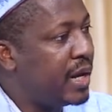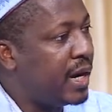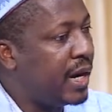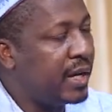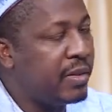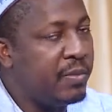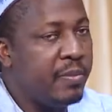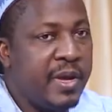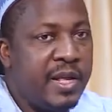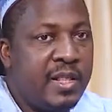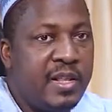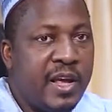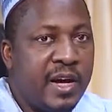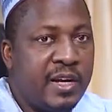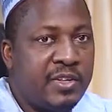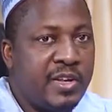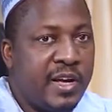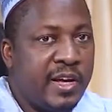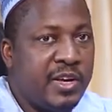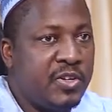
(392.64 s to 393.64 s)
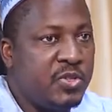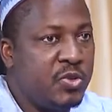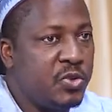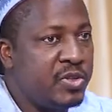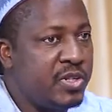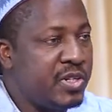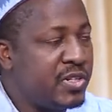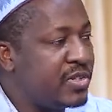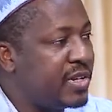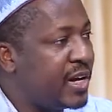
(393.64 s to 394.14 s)
and many other
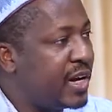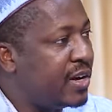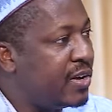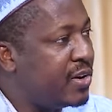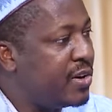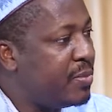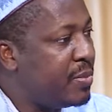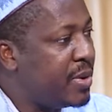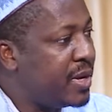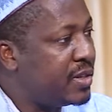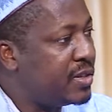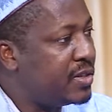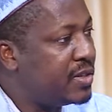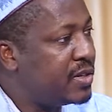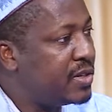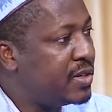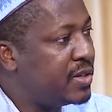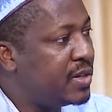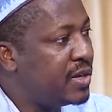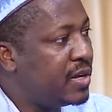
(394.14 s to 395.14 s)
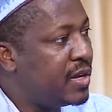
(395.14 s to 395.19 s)
issues in the agreement